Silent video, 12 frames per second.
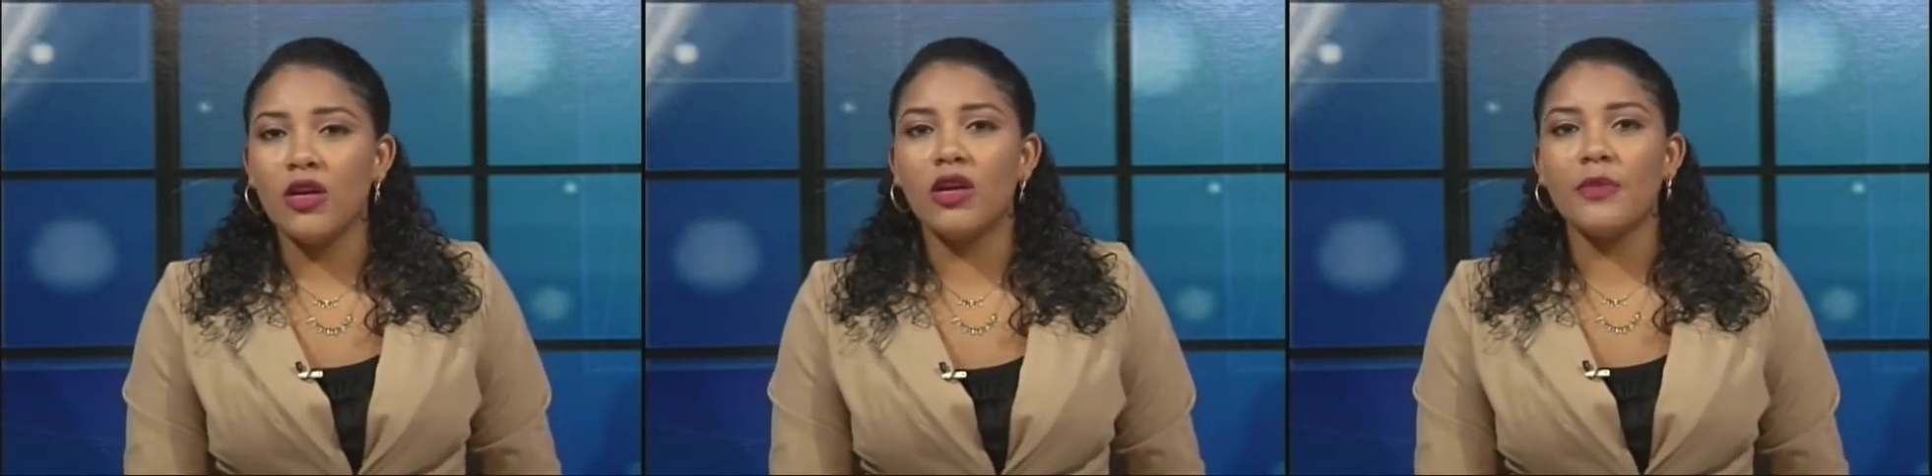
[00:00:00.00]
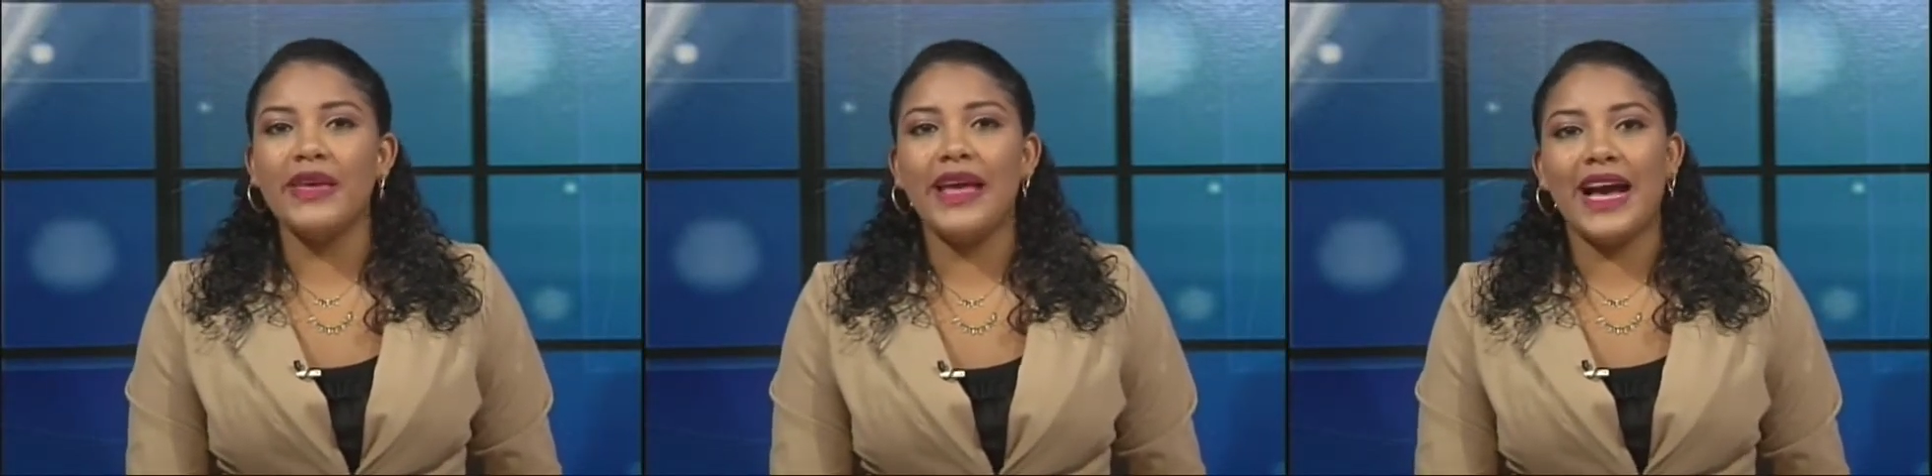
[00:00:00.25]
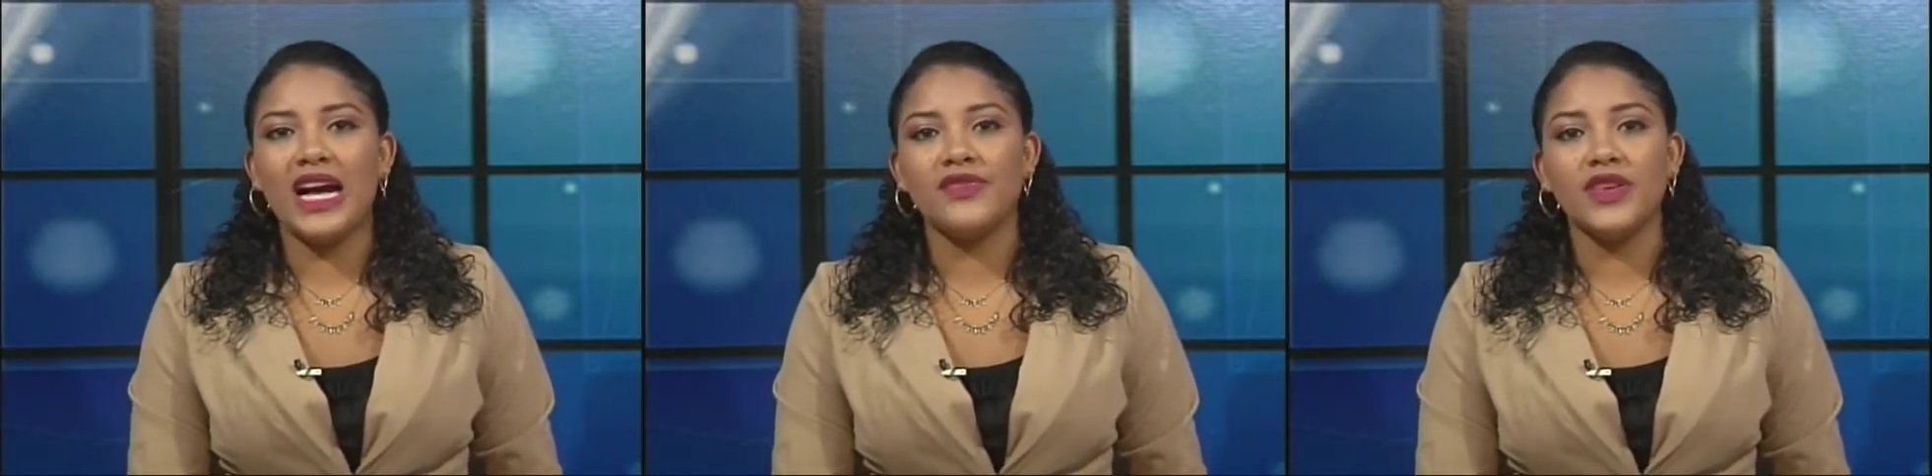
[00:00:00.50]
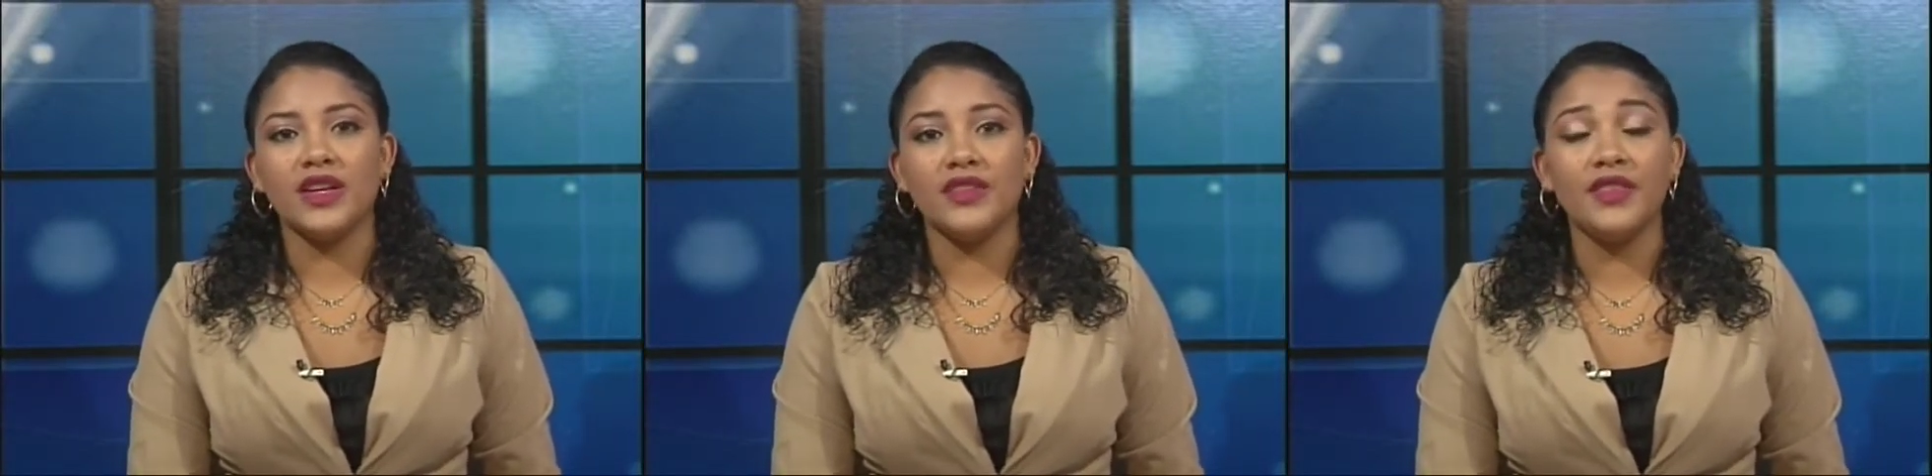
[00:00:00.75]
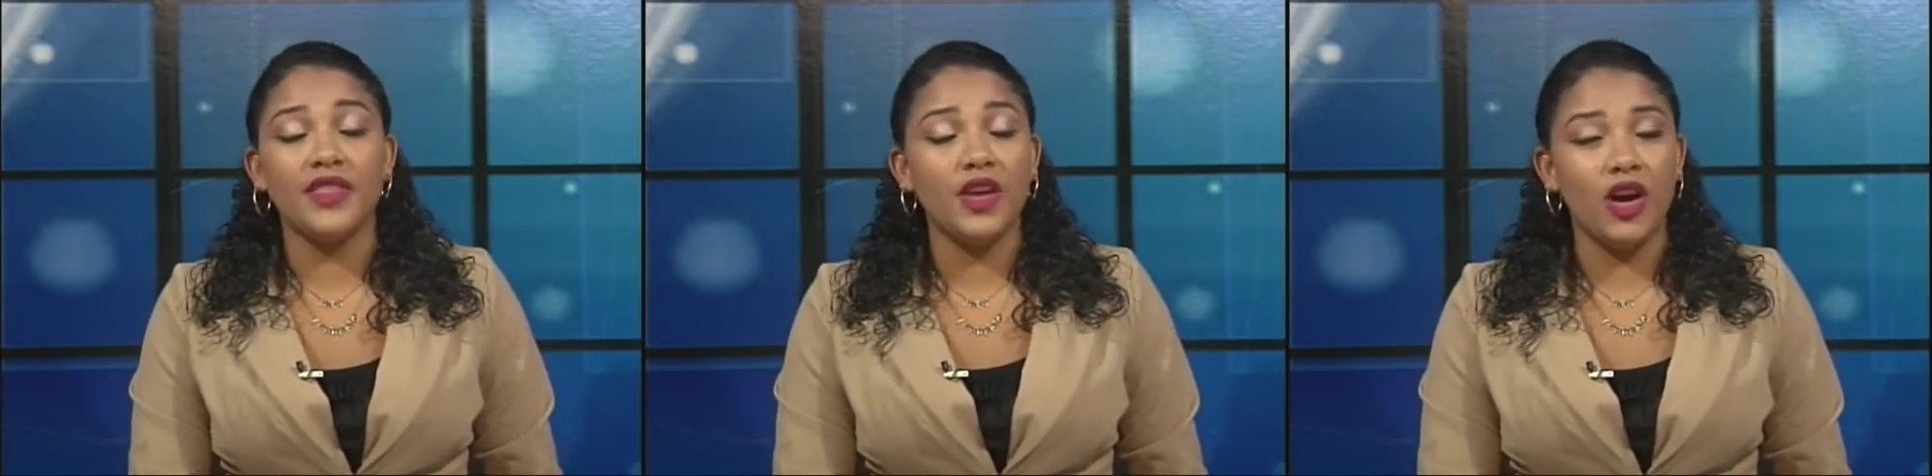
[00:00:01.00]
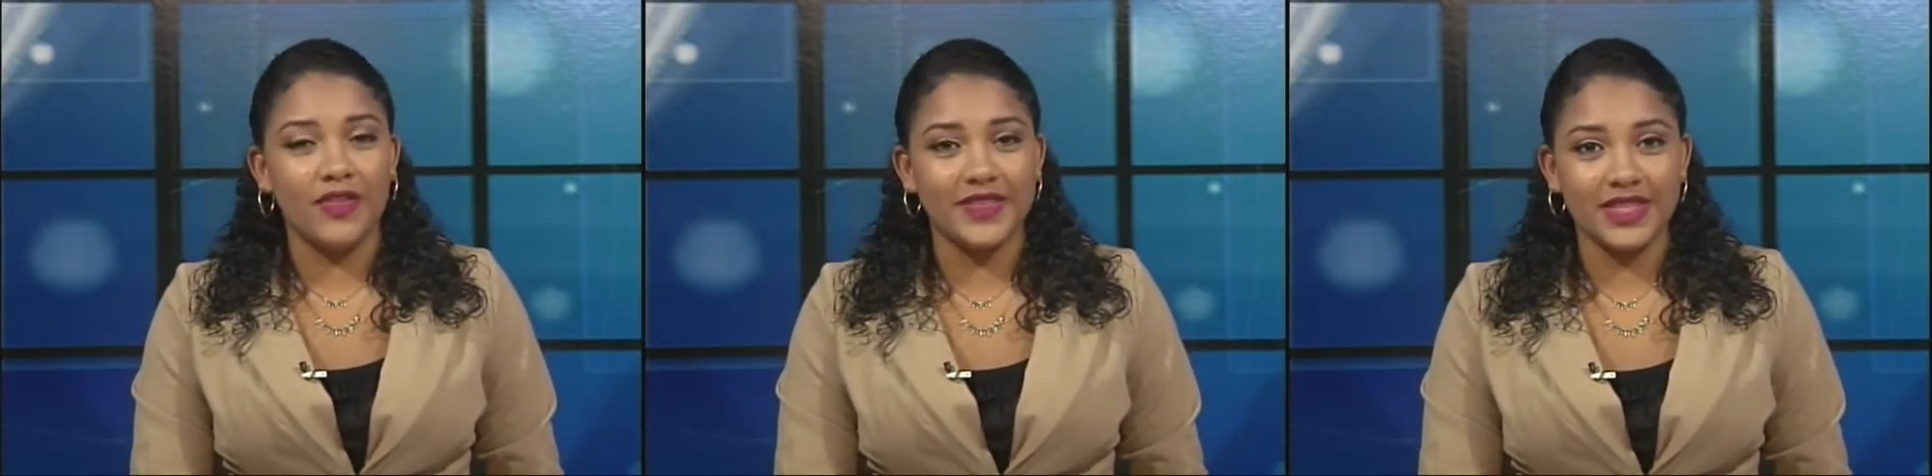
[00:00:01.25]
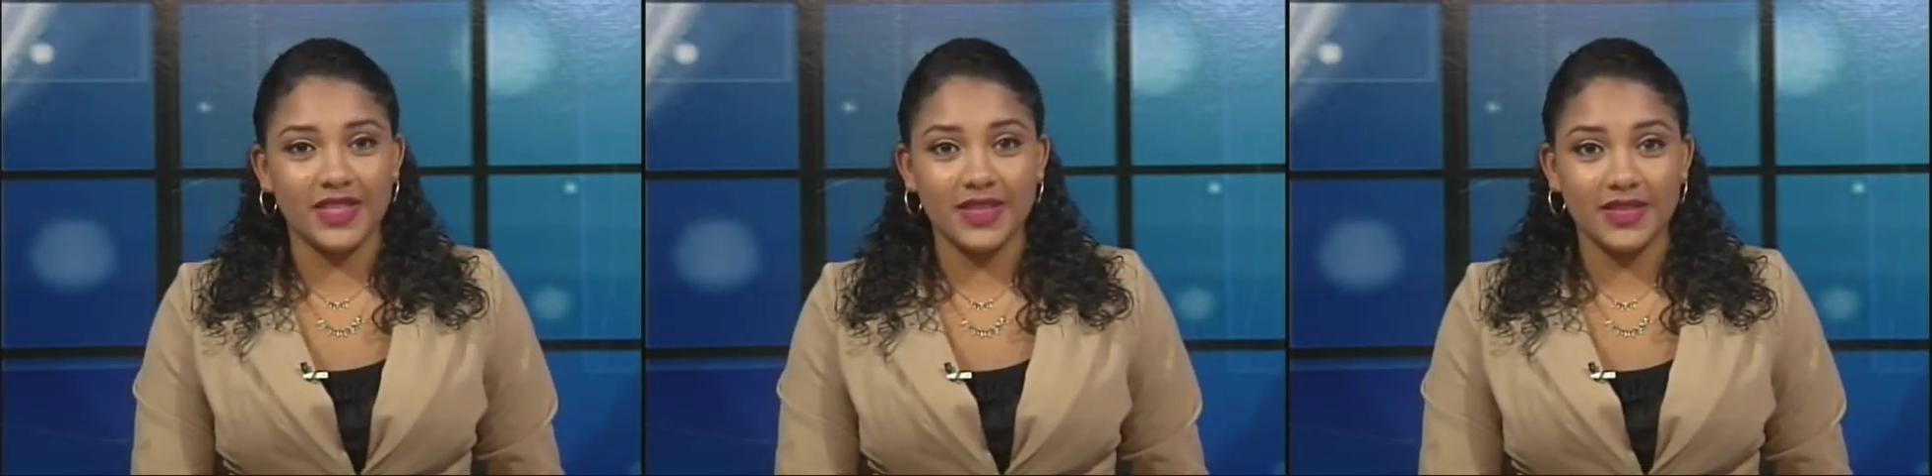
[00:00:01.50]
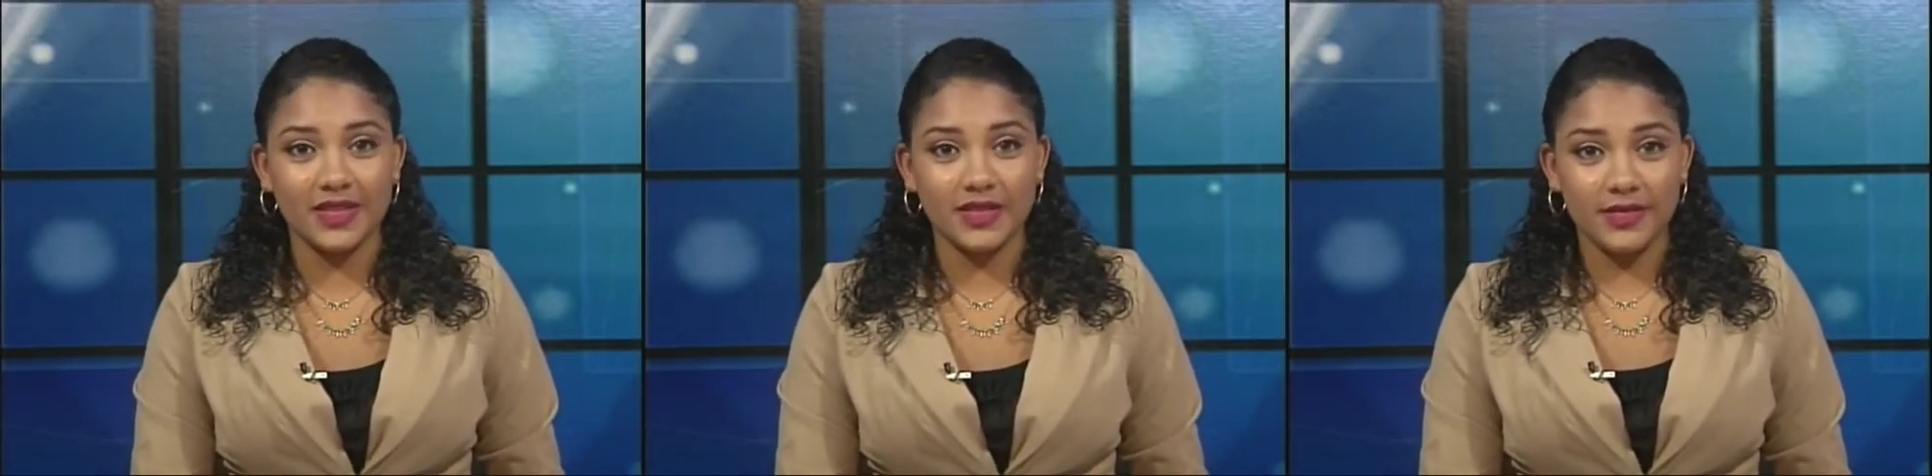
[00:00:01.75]
on behalf of the
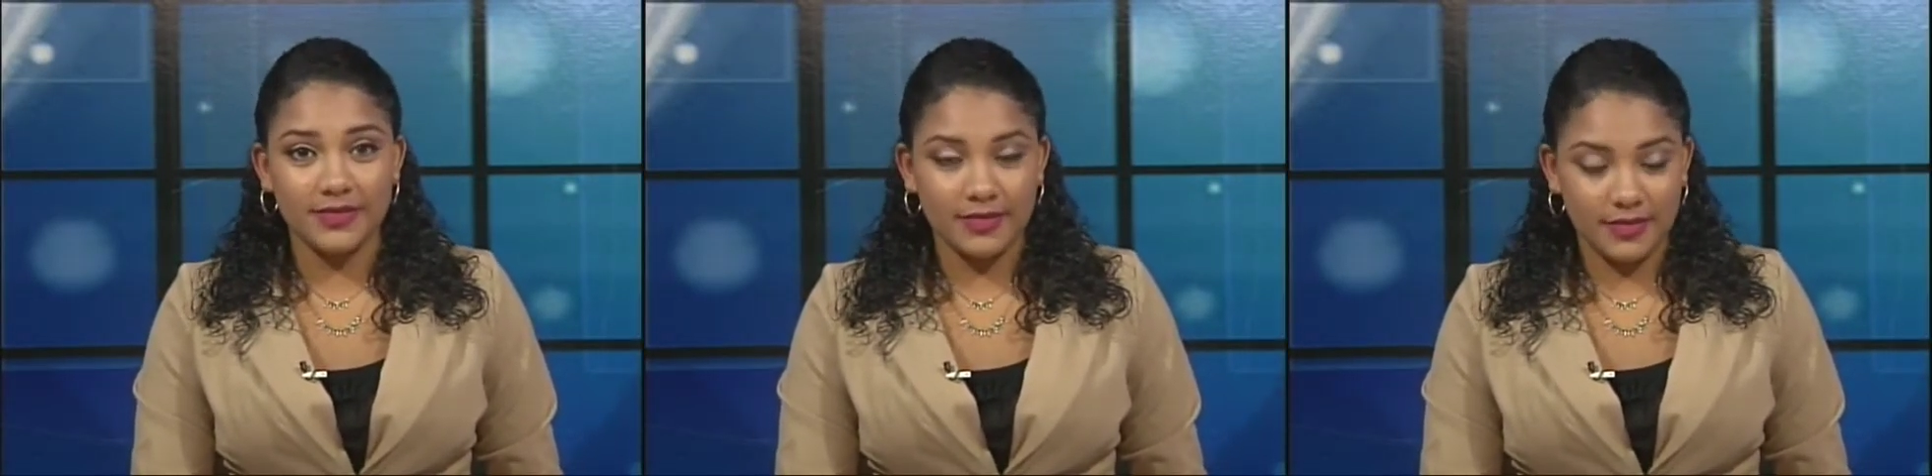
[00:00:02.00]
officers.